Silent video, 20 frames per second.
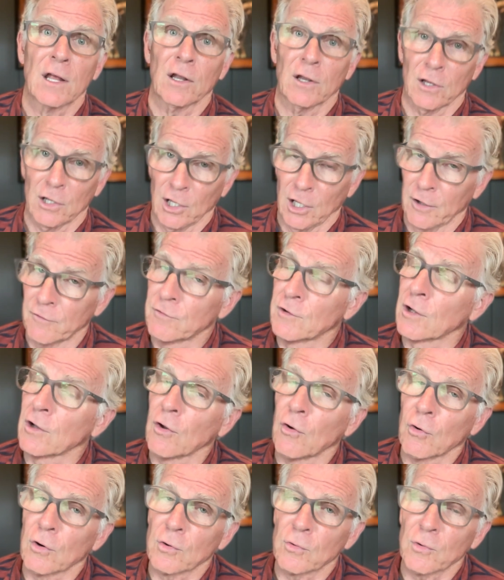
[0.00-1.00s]
love the
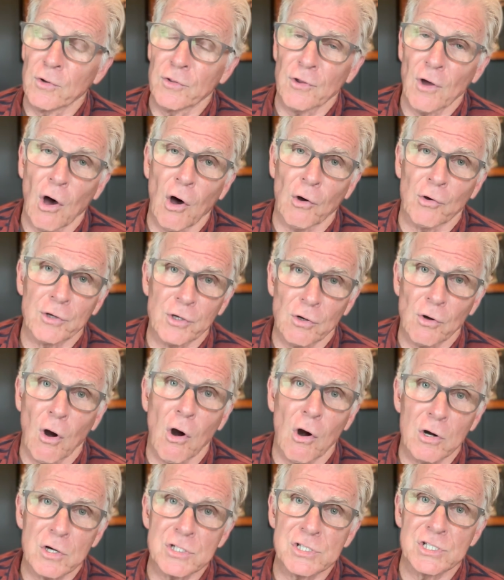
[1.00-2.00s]
Lord with all your
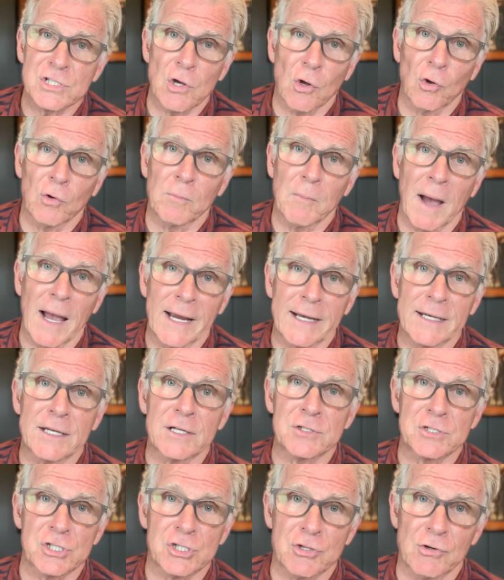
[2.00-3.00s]
heart, soul, mind,
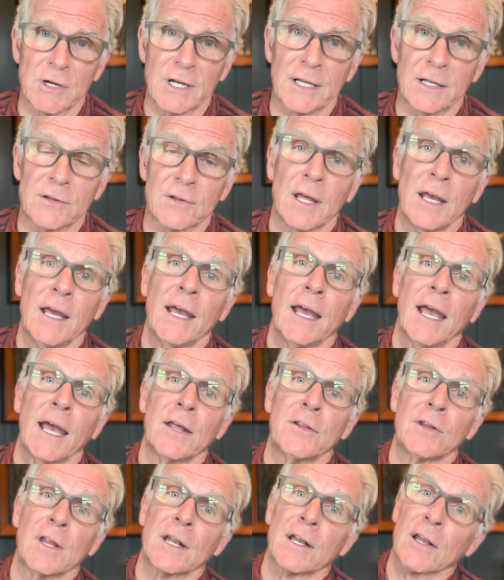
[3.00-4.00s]
and strength,
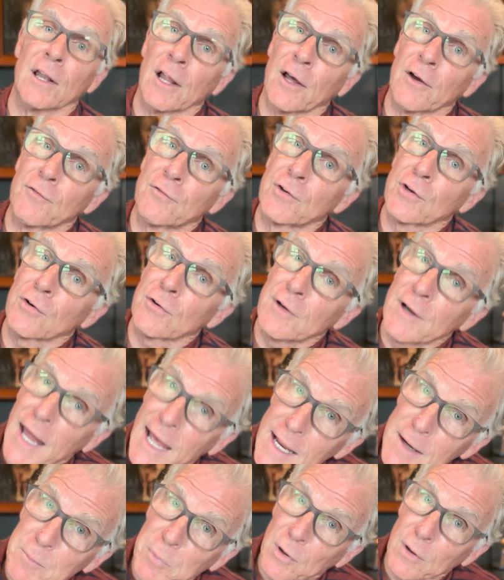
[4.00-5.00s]
and then love your
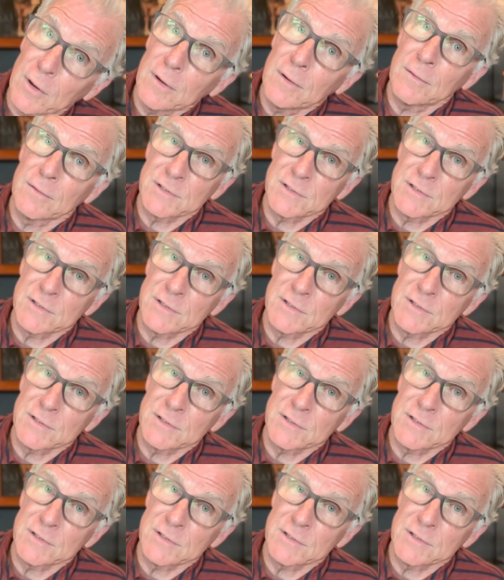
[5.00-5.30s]
neighbor.